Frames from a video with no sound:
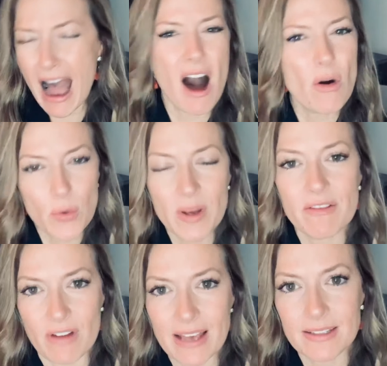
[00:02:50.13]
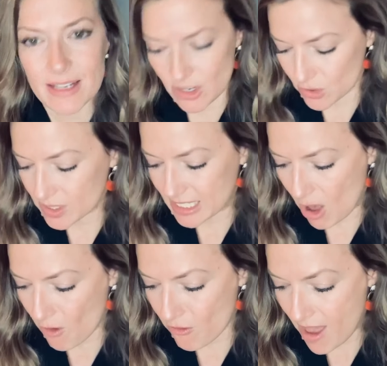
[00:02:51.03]
how to invest in
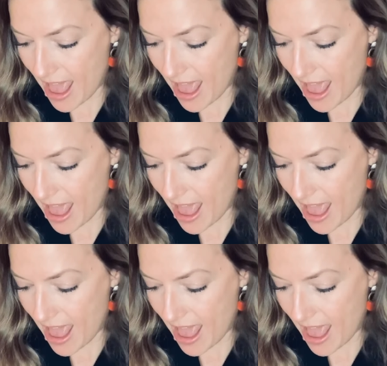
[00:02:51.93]
yourself